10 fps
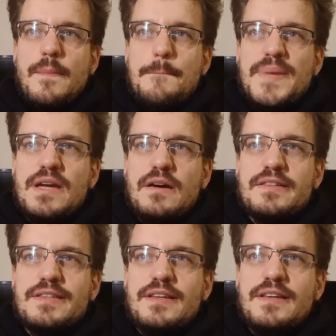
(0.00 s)

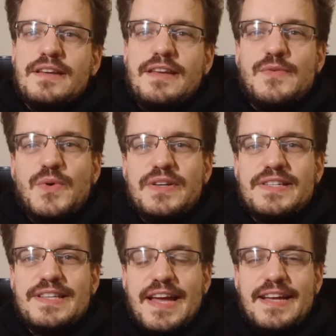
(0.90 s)
because he
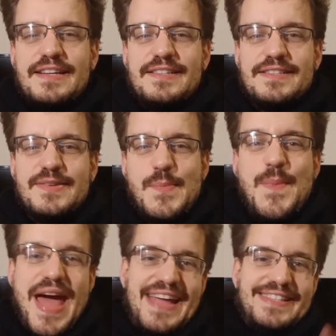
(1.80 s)
was like this
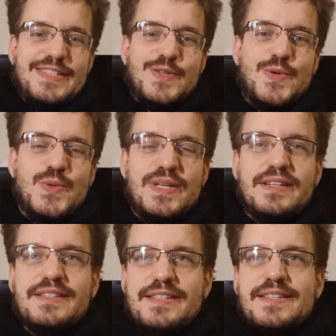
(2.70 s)
bad
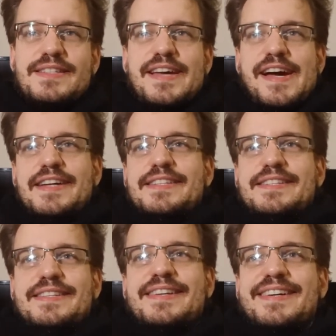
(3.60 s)
student
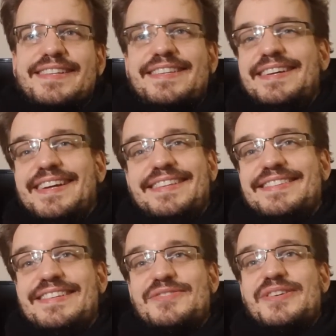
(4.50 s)
that
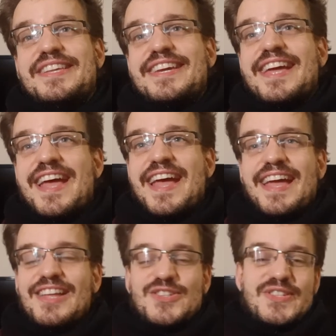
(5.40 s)
he really
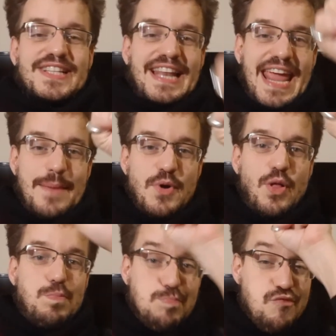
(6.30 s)
just
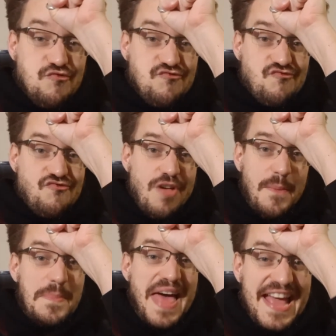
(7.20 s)
labeled
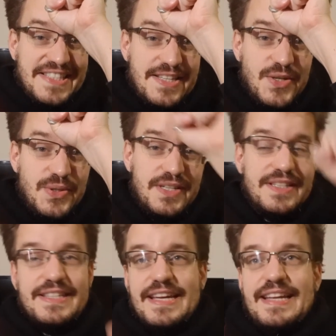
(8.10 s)
bad
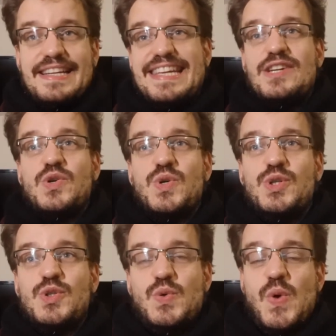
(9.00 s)
student, and he
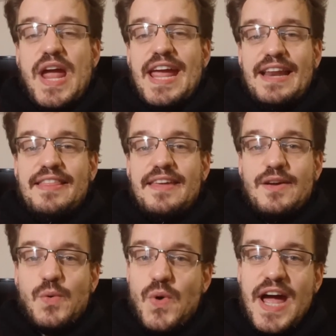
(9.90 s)
couldn't do
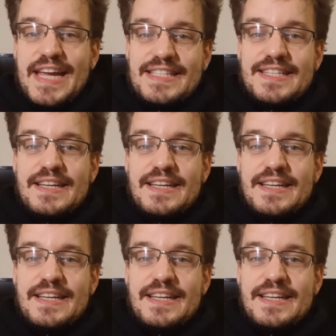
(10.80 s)
anything right.